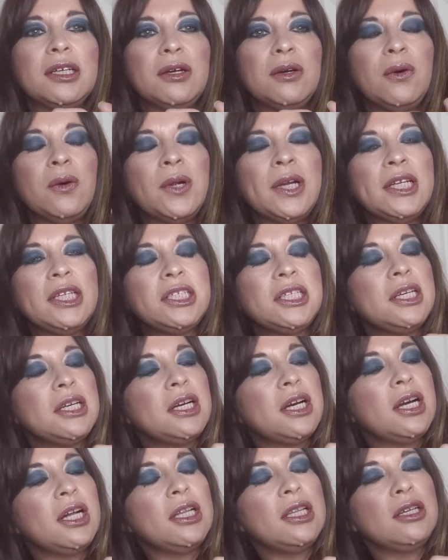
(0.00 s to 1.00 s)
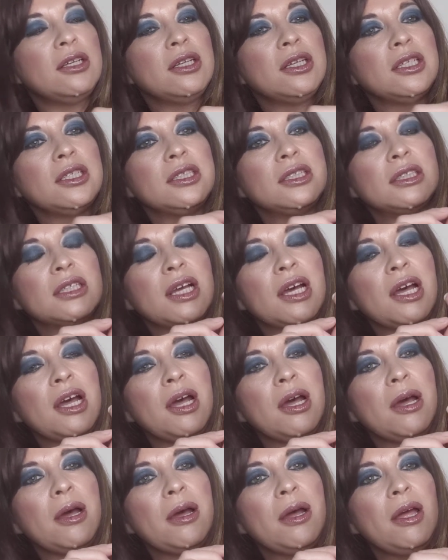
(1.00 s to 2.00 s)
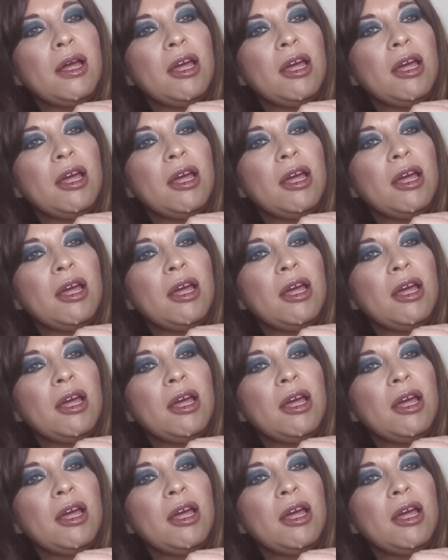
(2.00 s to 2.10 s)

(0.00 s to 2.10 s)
orangey colors, uh,